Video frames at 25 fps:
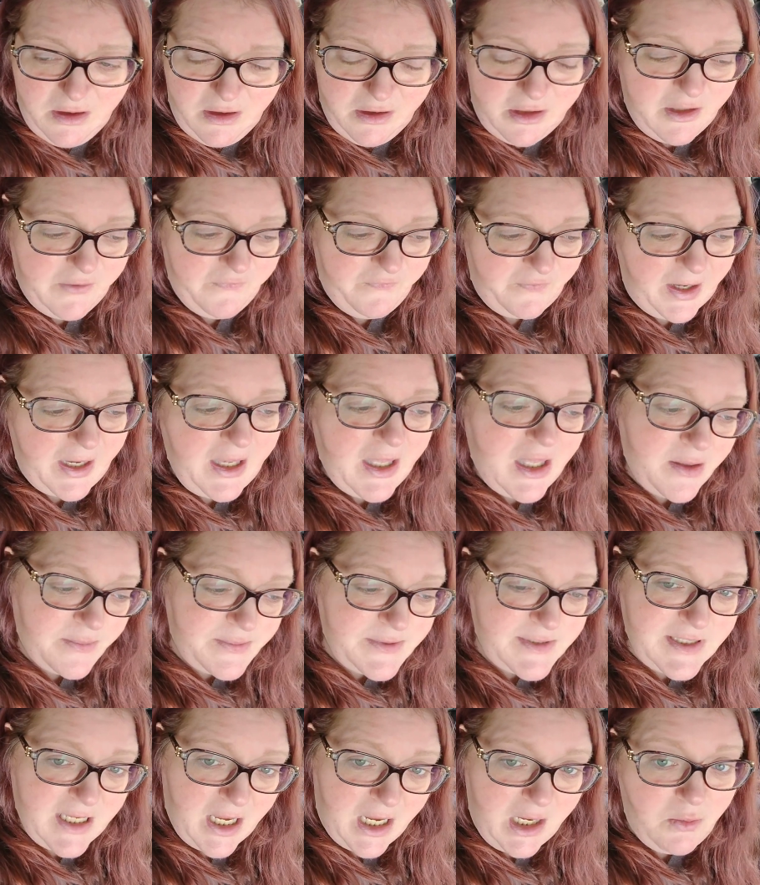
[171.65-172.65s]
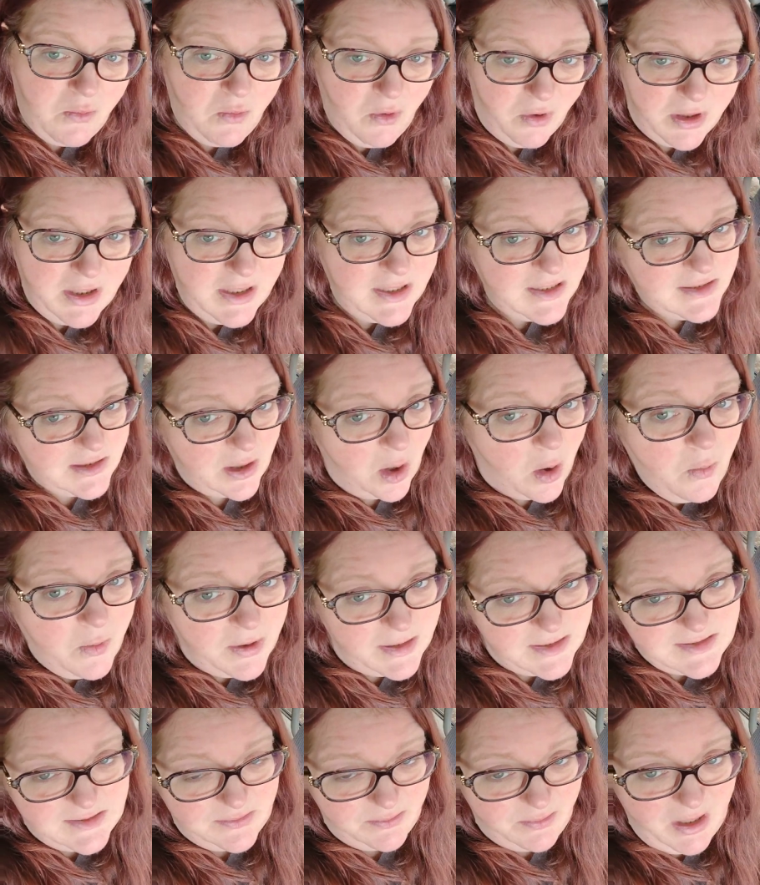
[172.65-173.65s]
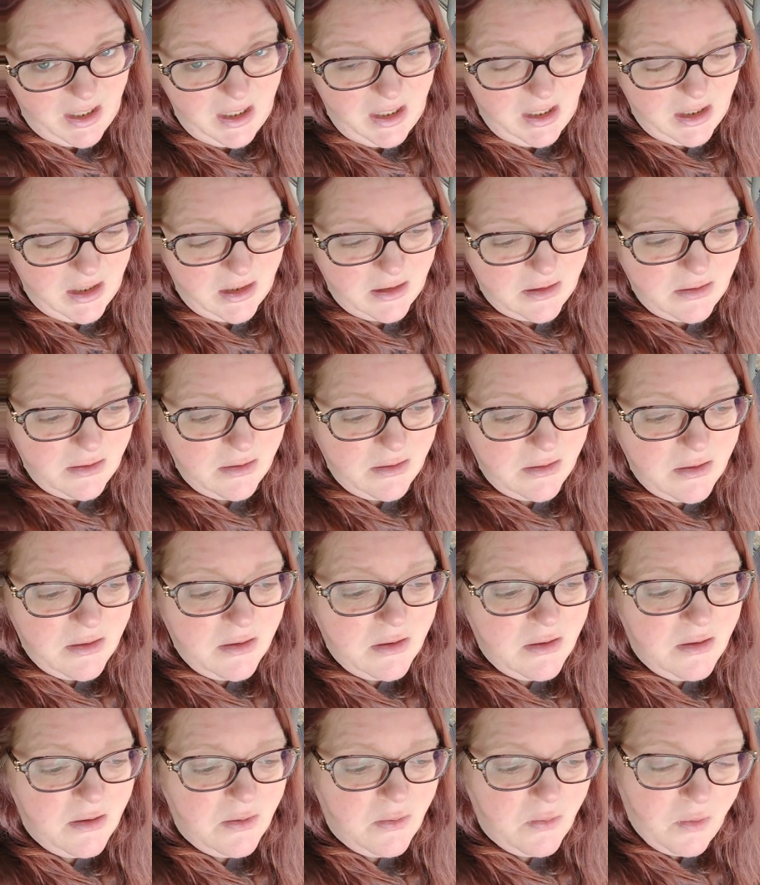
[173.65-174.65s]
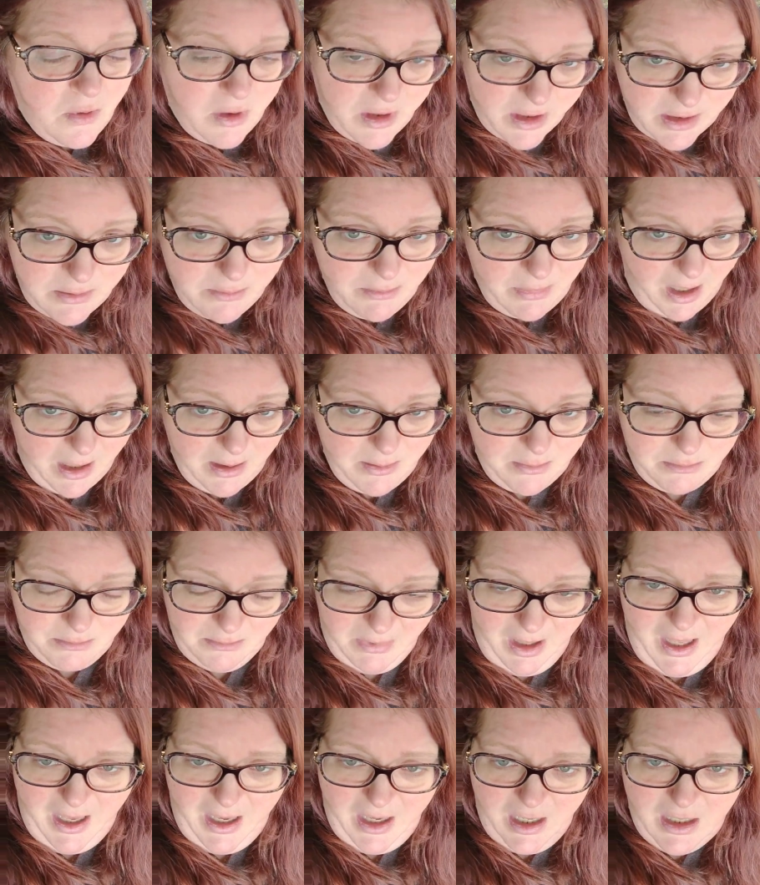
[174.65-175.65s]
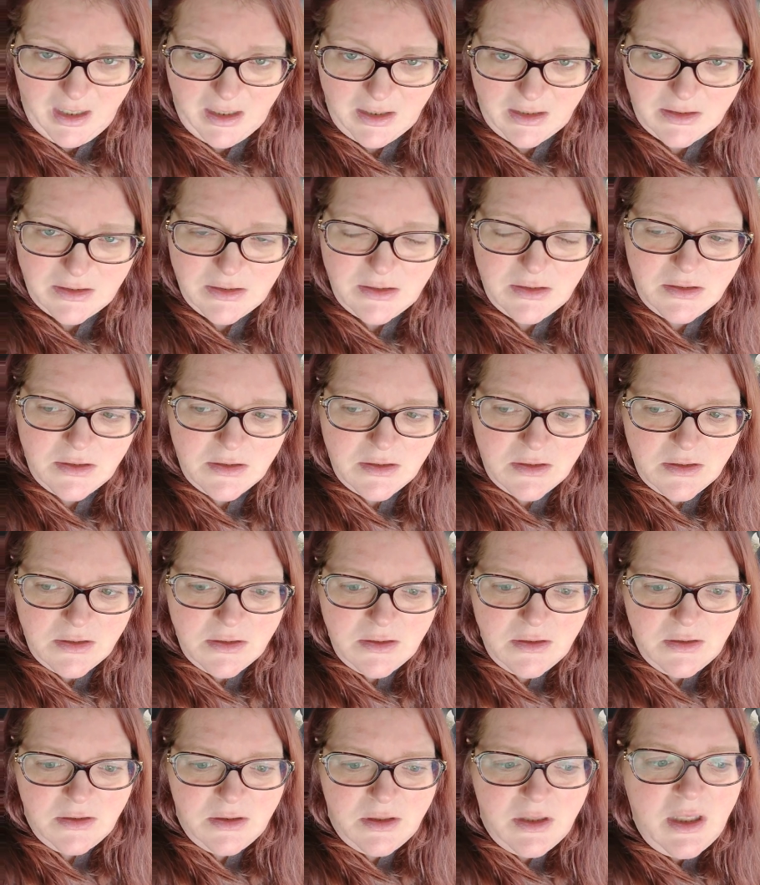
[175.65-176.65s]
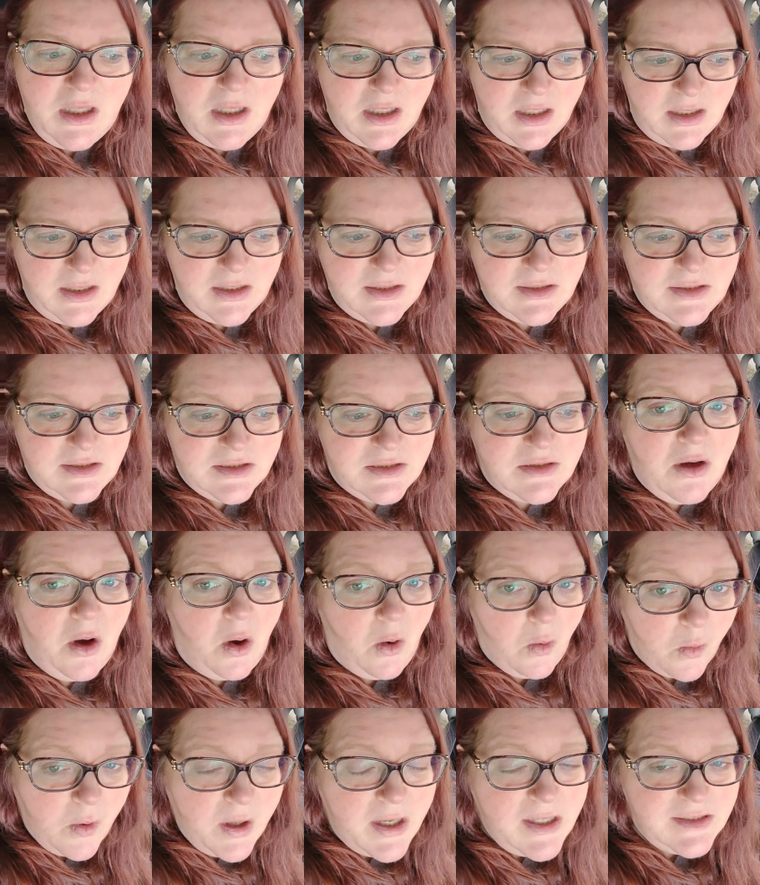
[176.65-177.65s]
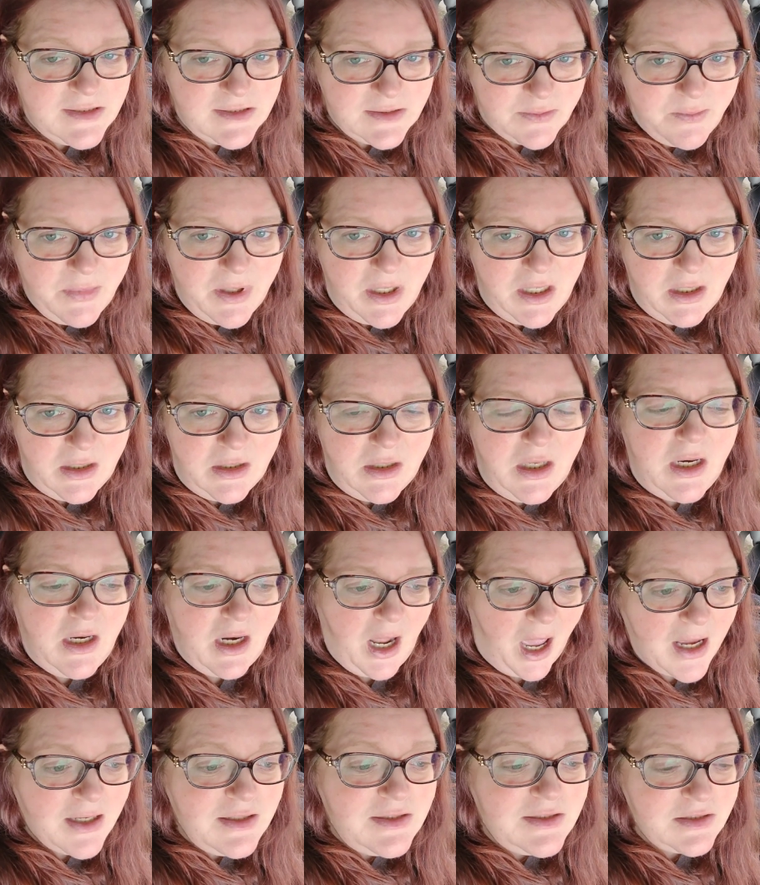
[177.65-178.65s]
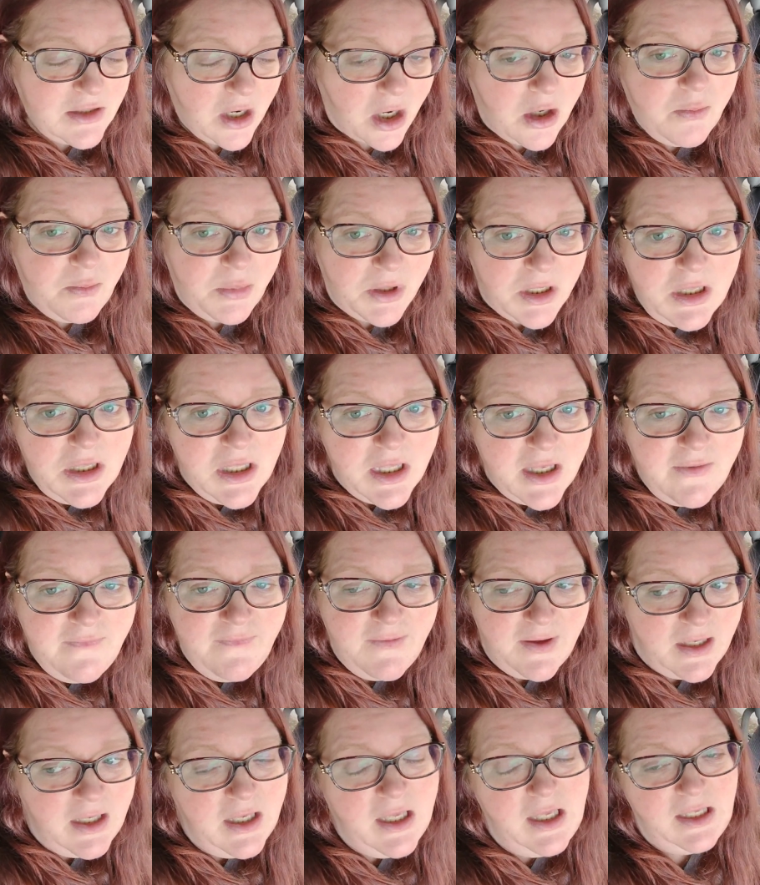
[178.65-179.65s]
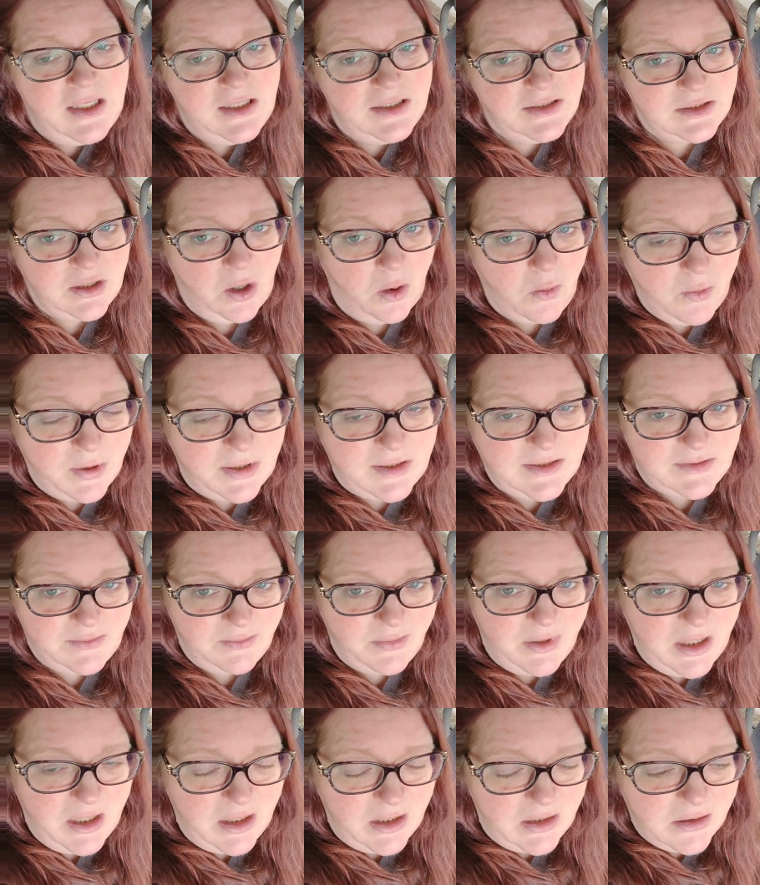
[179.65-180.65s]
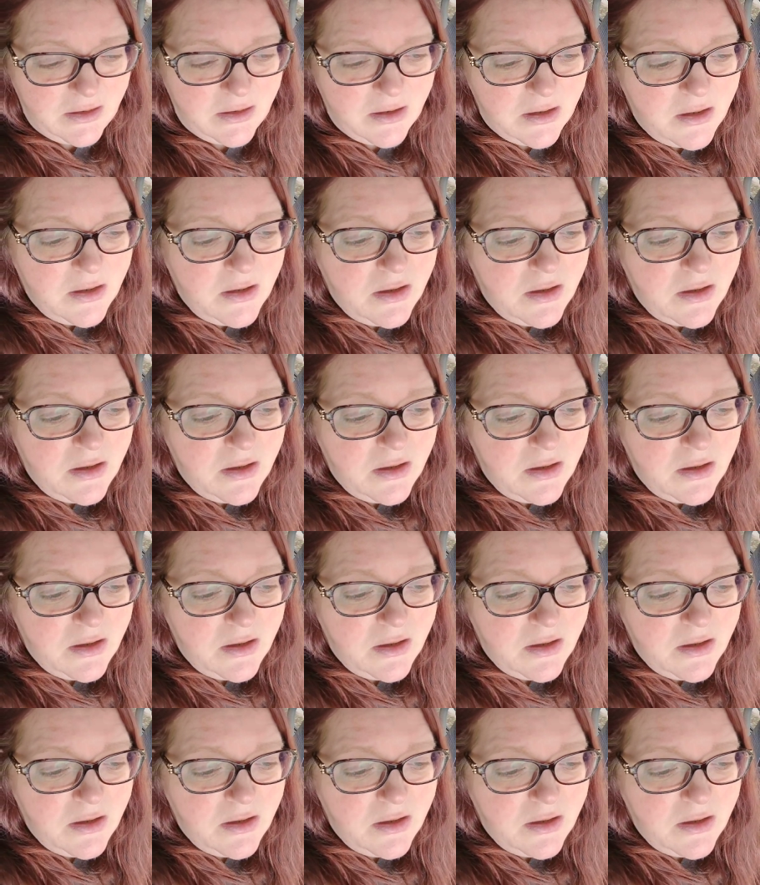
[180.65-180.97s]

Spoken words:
And if I keep saying, well, he's always mean, well, in my head, he's always mean. And I start believing he's always mean.